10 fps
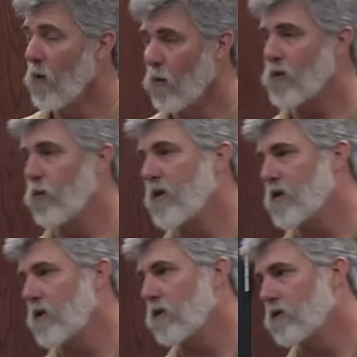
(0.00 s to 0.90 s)
which we
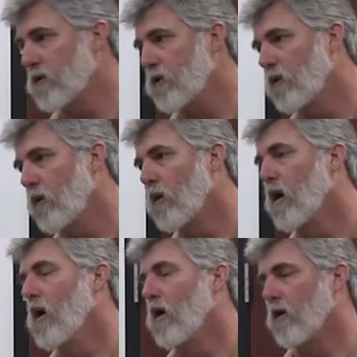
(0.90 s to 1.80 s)
still do
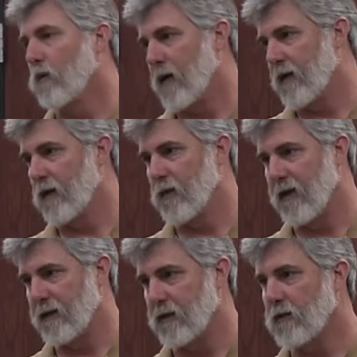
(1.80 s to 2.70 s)
on a regular
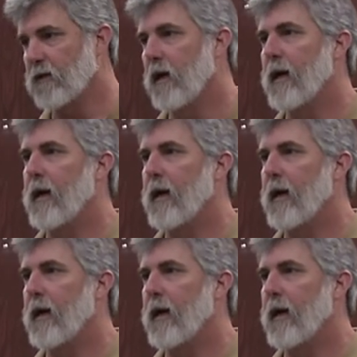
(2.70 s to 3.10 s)
basis.